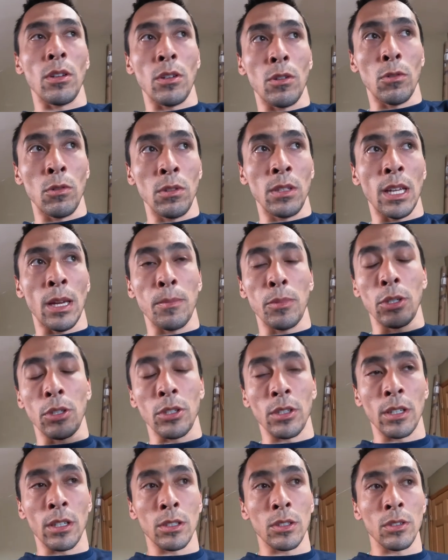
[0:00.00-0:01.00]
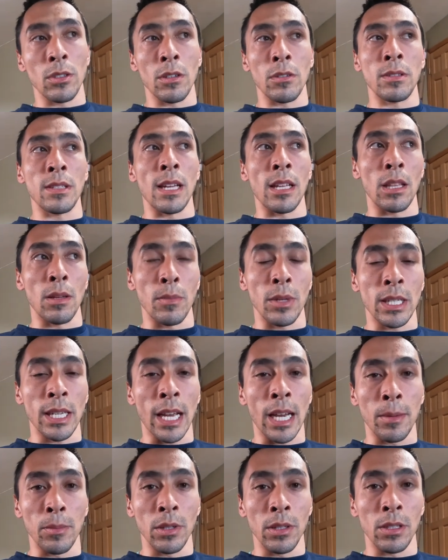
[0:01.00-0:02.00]
the cold temperature slows down the
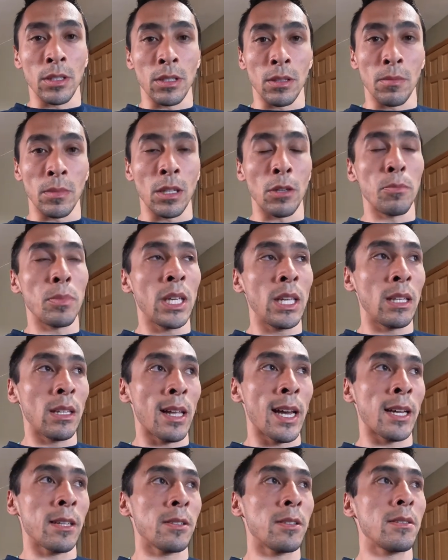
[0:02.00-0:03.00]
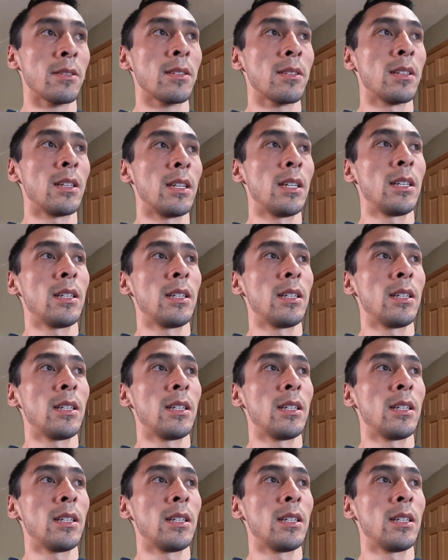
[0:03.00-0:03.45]
metabolism. They'll pee less.